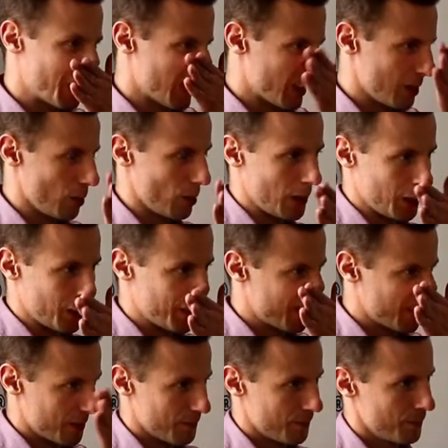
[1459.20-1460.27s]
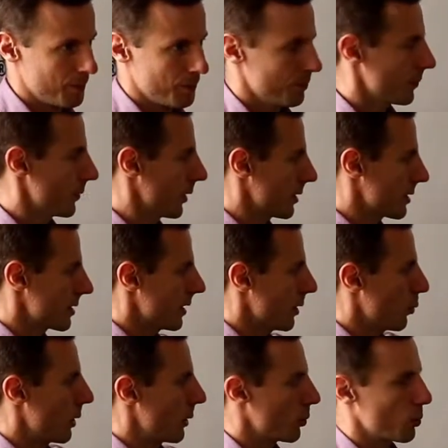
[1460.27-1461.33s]
and you can still
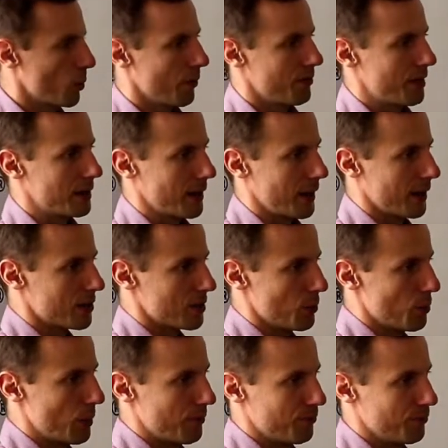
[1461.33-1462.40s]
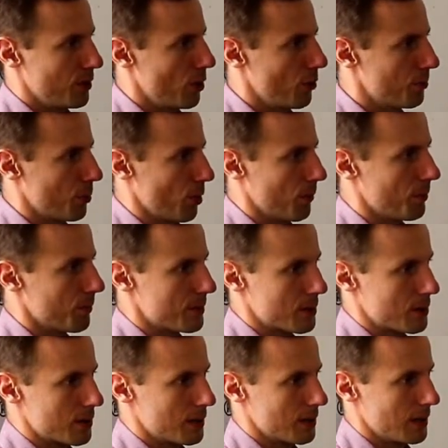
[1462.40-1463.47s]
work with that actually with no
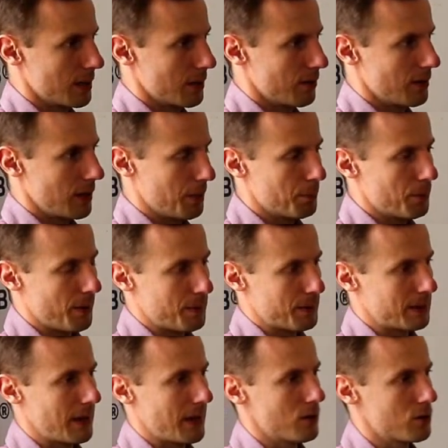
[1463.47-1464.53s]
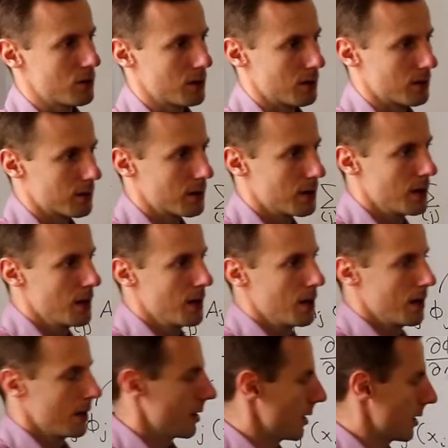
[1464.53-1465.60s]
problems in the implementation
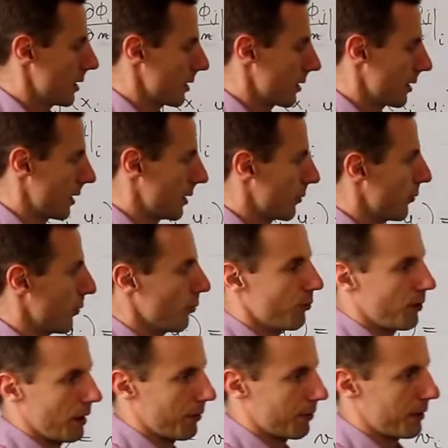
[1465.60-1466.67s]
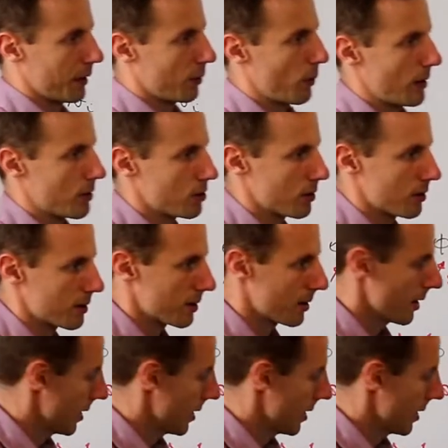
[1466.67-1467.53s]
and fulfilling the equations.